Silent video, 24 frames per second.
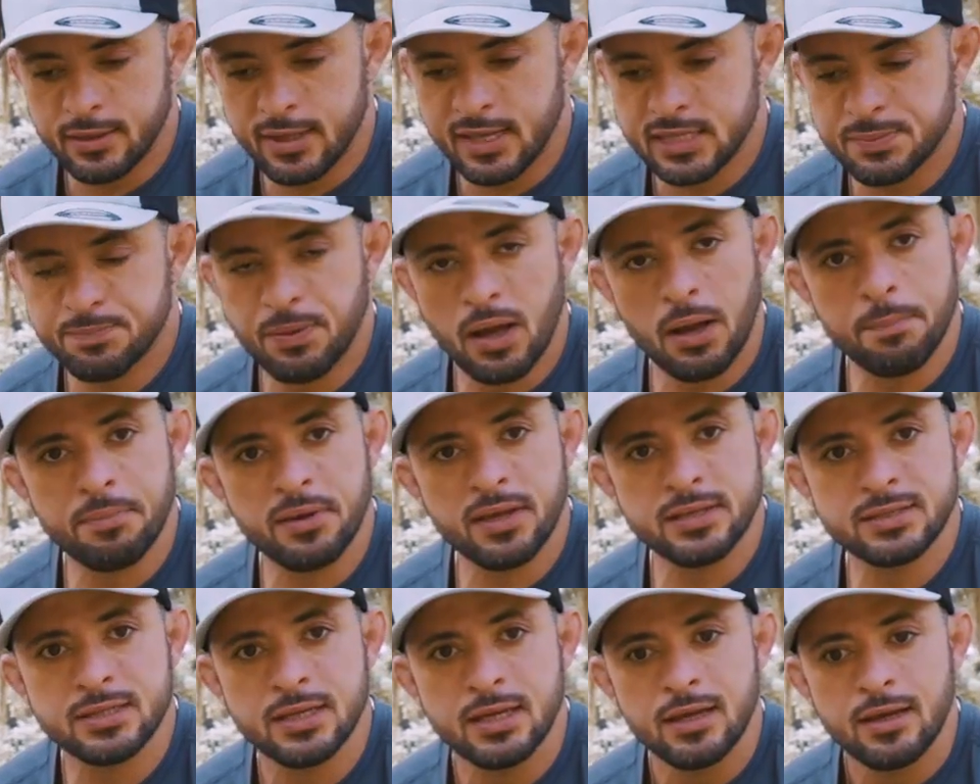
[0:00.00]
these
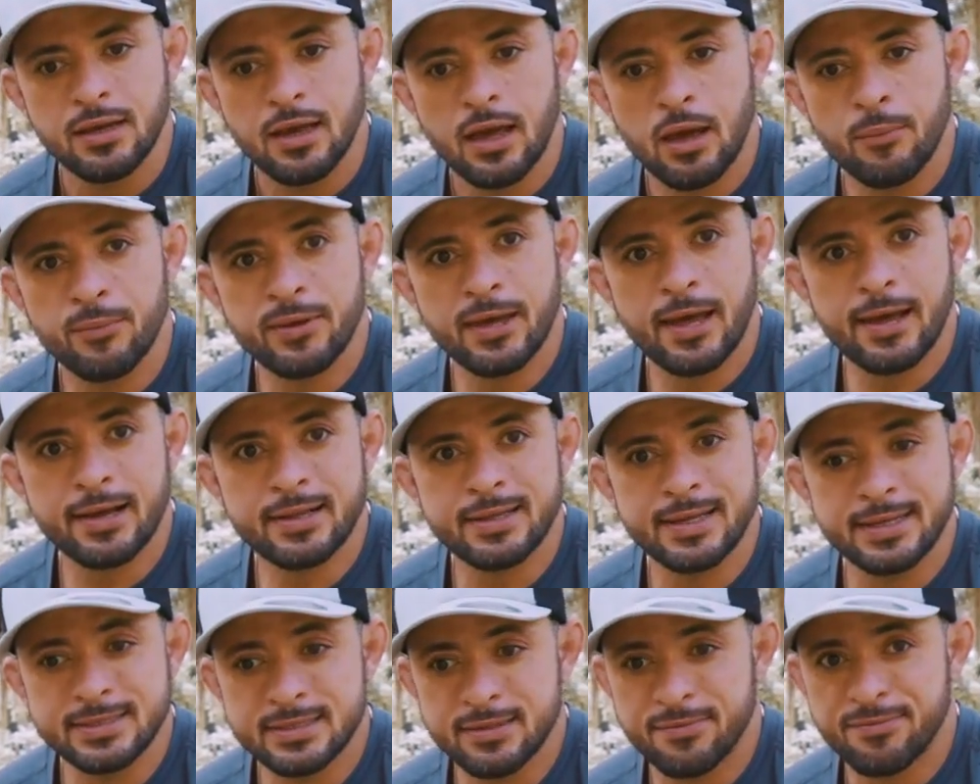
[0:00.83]
puppies, and we gotta
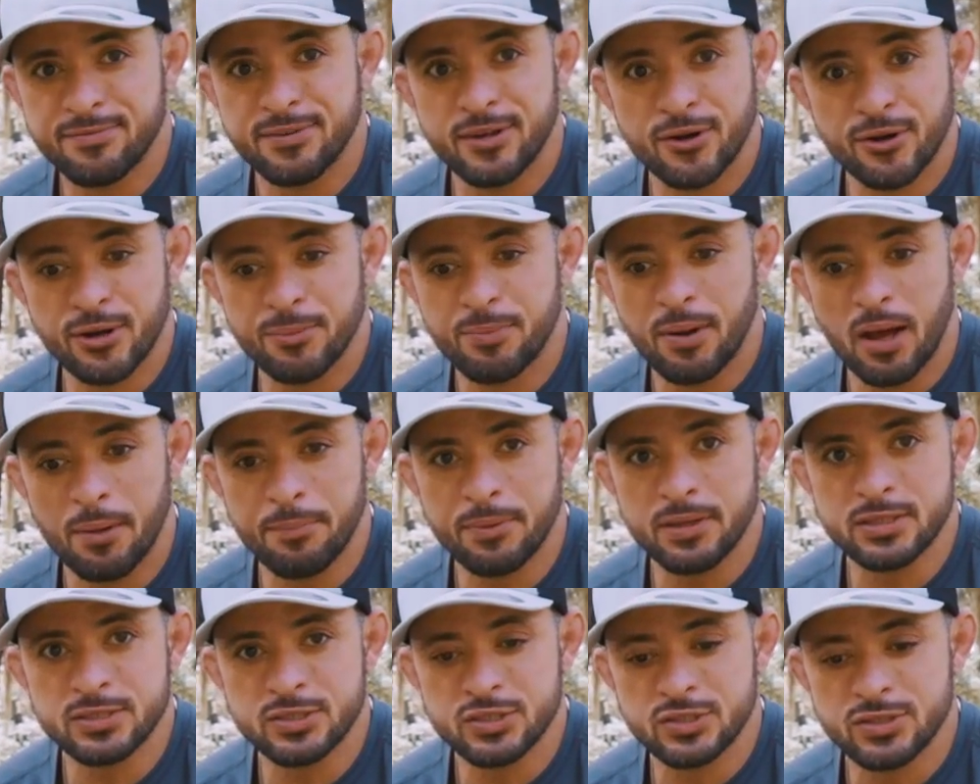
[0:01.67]
clean some Fury
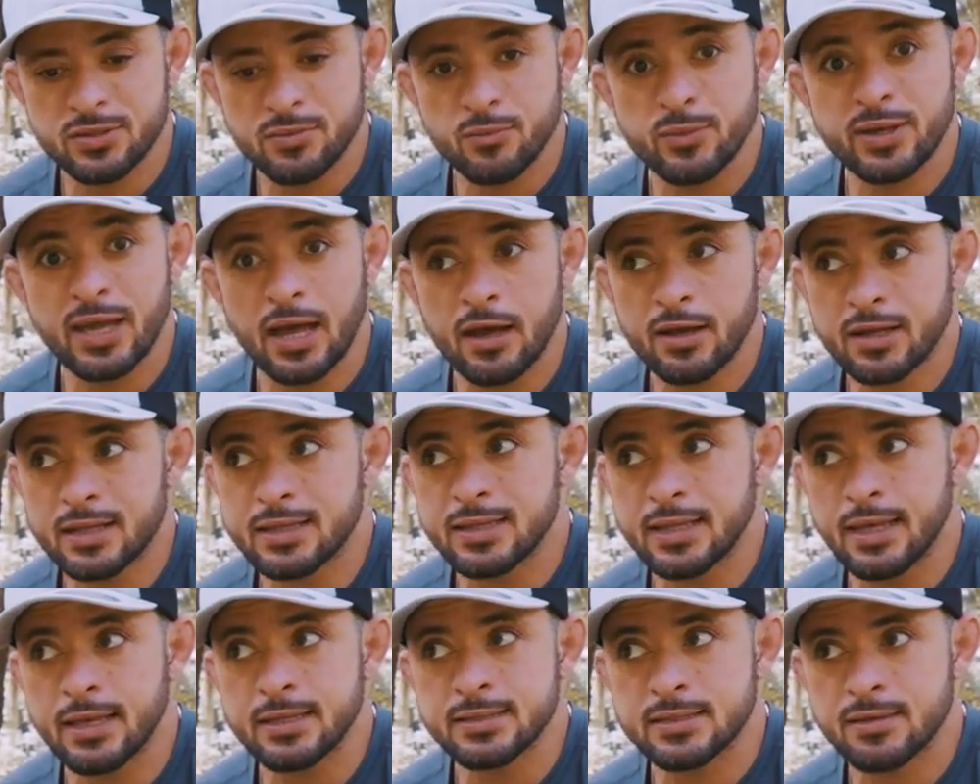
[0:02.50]
puppies. We gotta
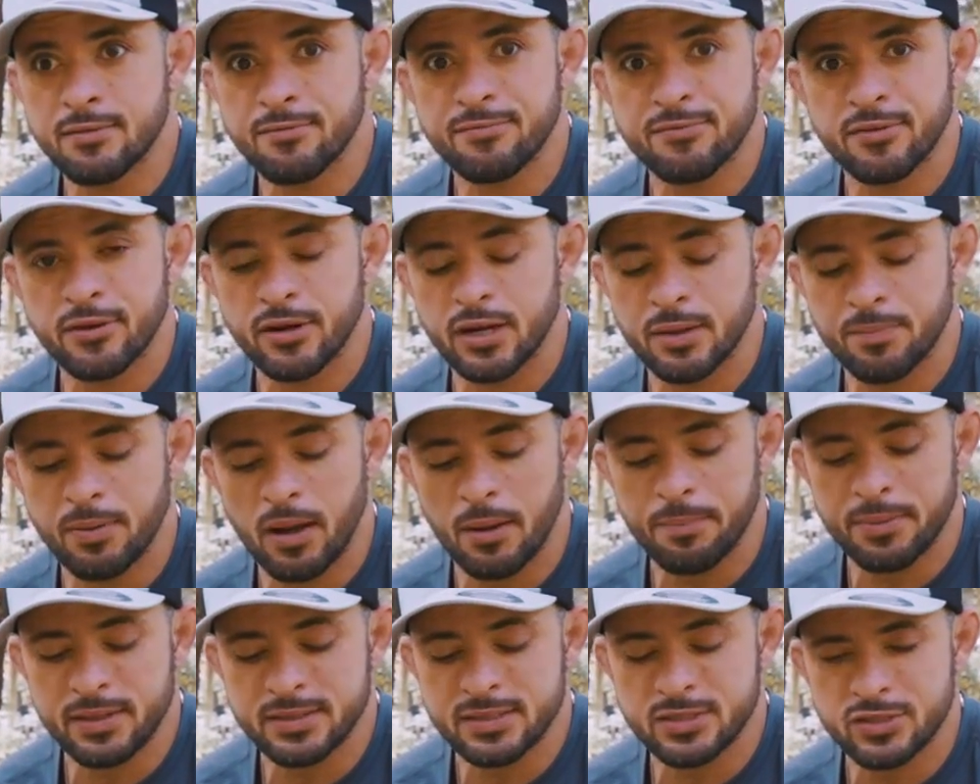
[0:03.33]
clean some Fury
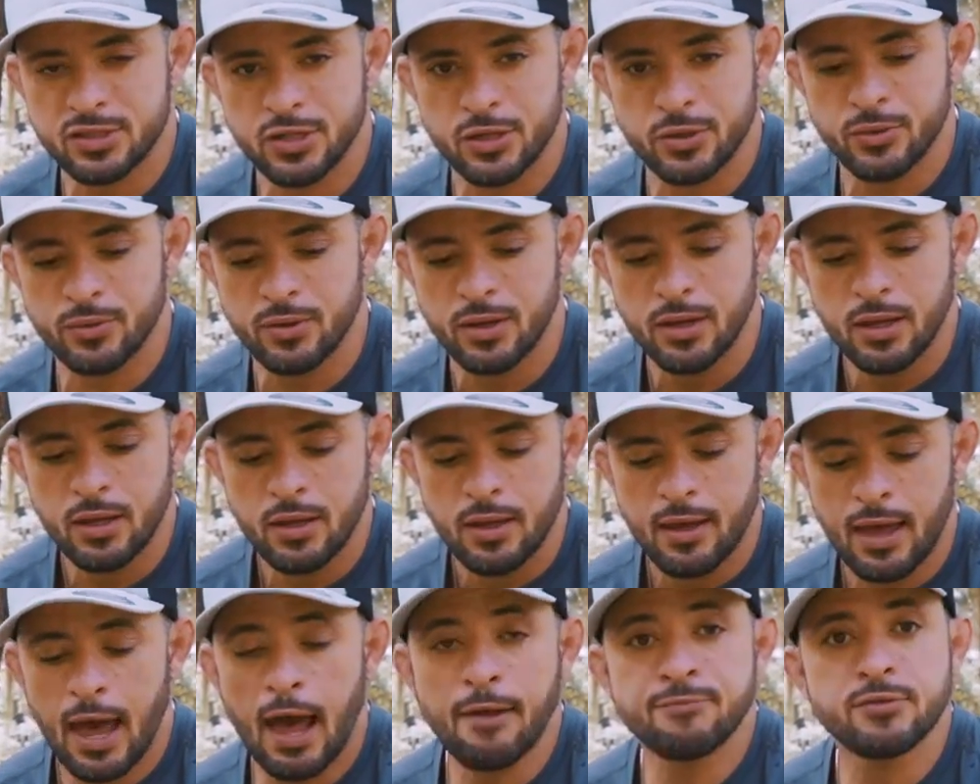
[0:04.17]
puppies too.
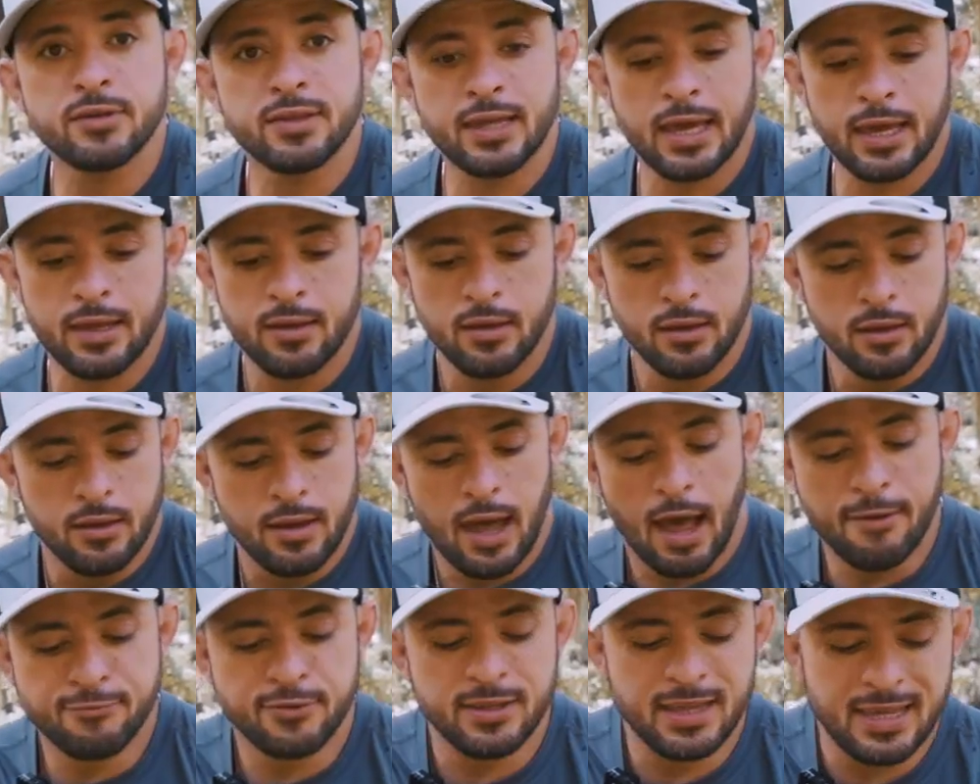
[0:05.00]
After they
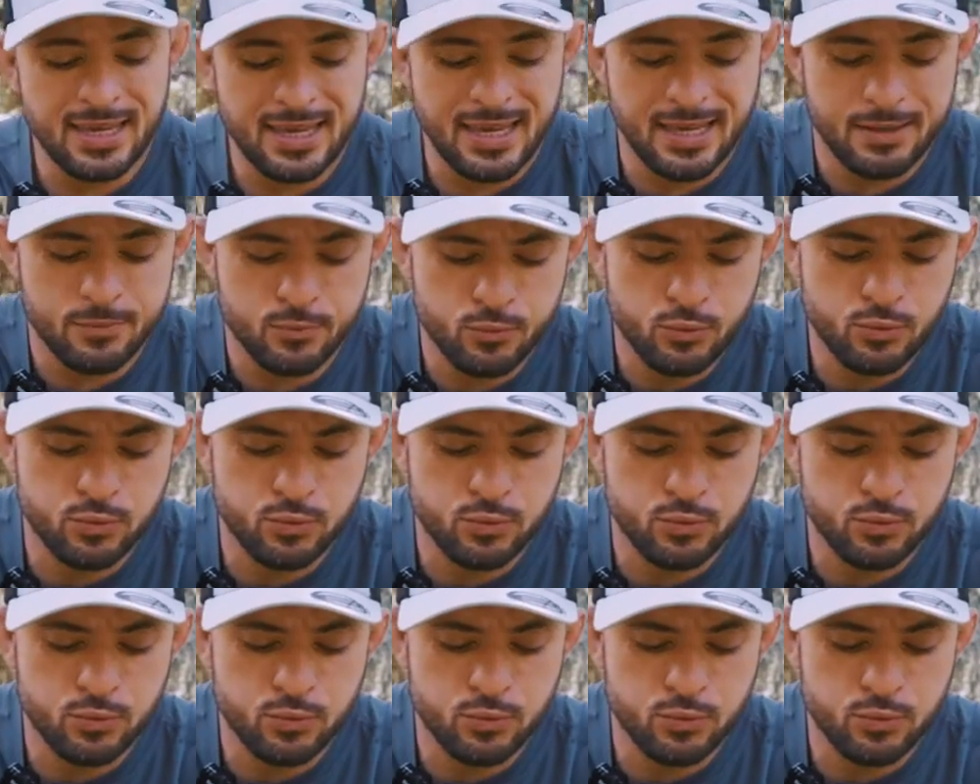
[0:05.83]
eat,